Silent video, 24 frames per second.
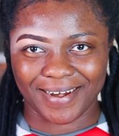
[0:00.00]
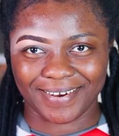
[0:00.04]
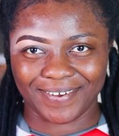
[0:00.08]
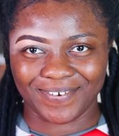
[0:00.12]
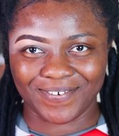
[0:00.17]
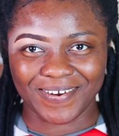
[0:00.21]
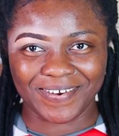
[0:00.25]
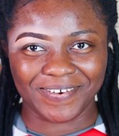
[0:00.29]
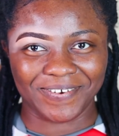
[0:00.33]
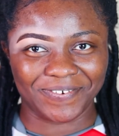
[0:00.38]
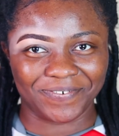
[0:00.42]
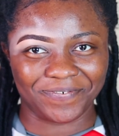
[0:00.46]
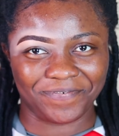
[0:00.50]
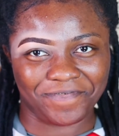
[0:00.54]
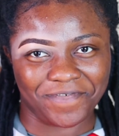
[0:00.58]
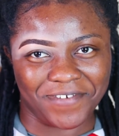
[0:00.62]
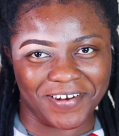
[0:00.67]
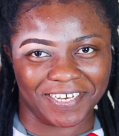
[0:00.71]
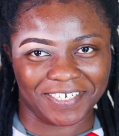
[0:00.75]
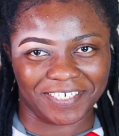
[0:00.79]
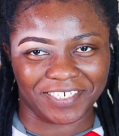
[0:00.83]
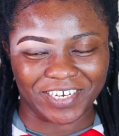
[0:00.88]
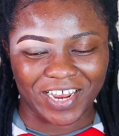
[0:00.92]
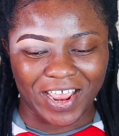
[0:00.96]
when you
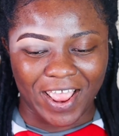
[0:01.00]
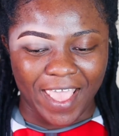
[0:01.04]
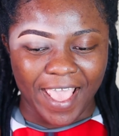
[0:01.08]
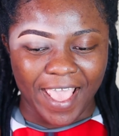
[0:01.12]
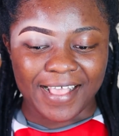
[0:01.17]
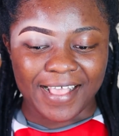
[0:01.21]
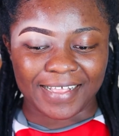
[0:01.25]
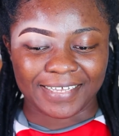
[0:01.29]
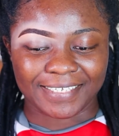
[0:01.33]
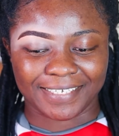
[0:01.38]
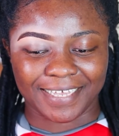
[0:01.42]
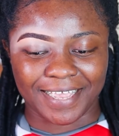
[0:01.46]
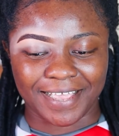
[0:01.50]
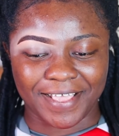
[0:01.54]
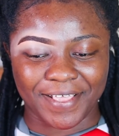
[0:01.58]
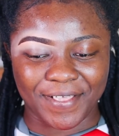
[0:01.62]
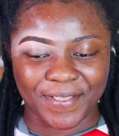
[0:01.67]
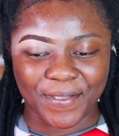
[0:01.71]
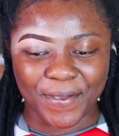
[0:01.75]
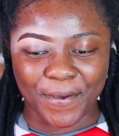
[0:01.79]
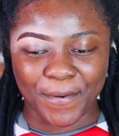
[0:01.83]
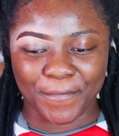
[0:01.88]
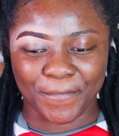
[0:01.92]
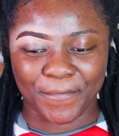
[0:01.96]
finish
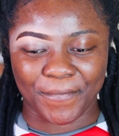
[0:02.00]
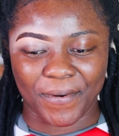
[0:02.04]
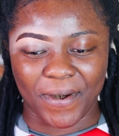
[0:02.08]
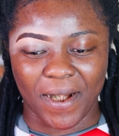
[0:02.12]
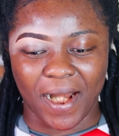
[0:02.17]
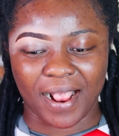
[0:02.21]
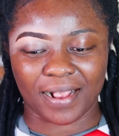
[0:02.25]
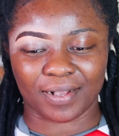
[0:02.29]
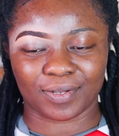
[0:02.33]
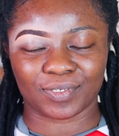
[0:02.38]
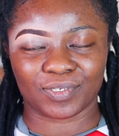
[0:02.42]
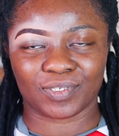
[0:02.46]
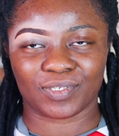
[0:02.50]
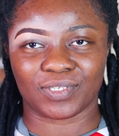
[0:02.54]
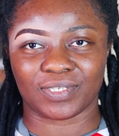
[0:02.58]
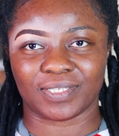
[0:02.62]
taking your brows